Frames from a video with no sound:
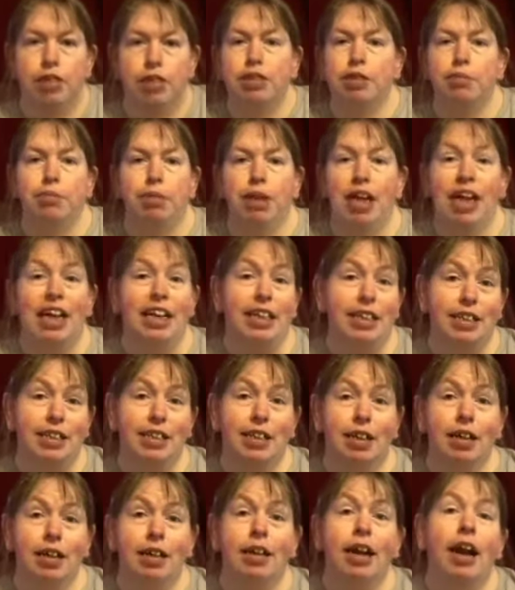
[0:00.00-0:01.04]
place,
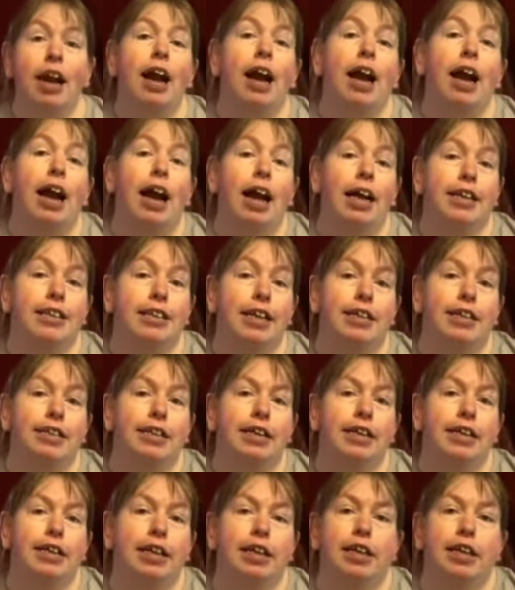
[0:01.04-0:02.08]
and then
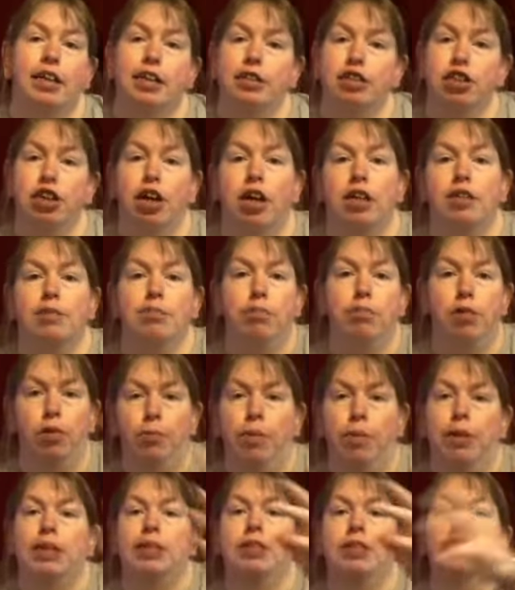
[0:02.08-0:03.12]
they get charged more
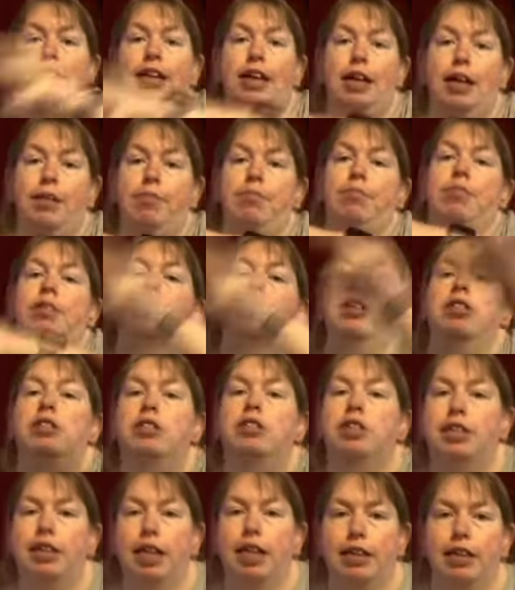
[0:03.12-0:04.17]
money to them to
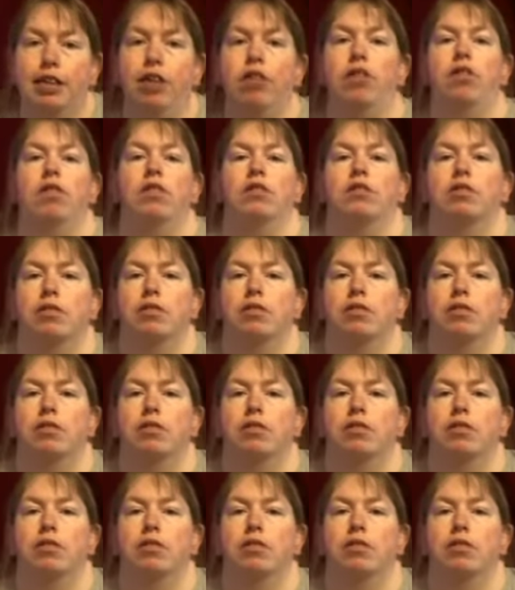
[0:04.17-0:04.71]
send it on.